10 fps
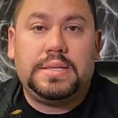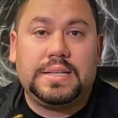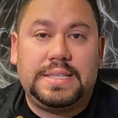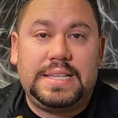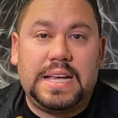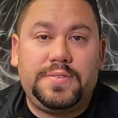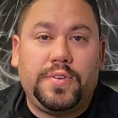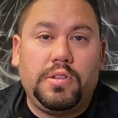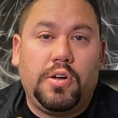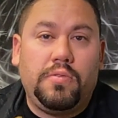
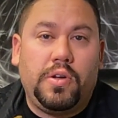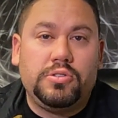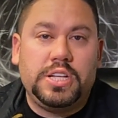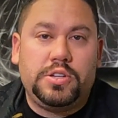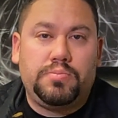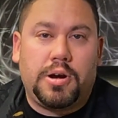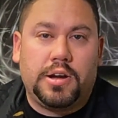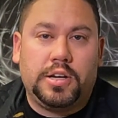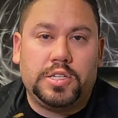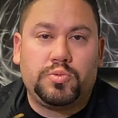Successful low voltage
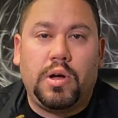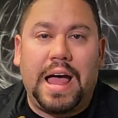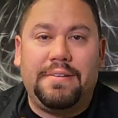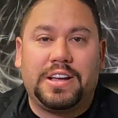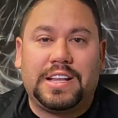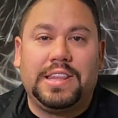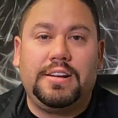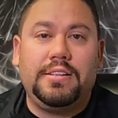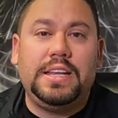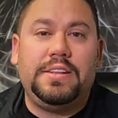partners will have a
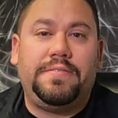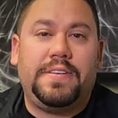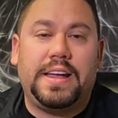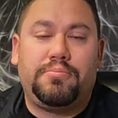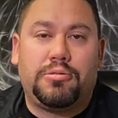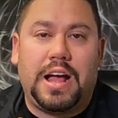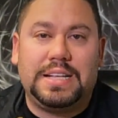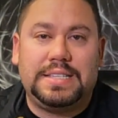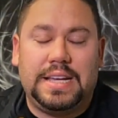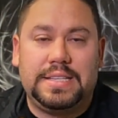clearly defined
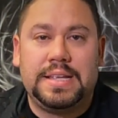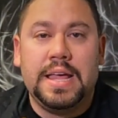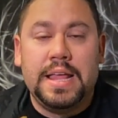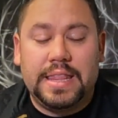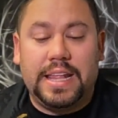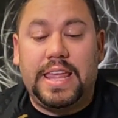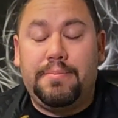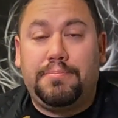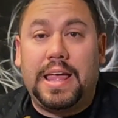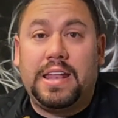process that
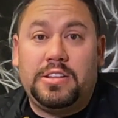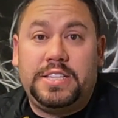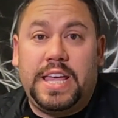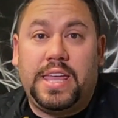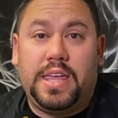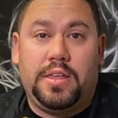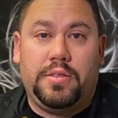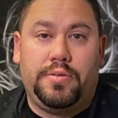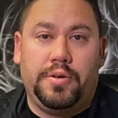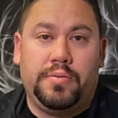they plan on taking you
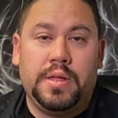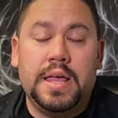through.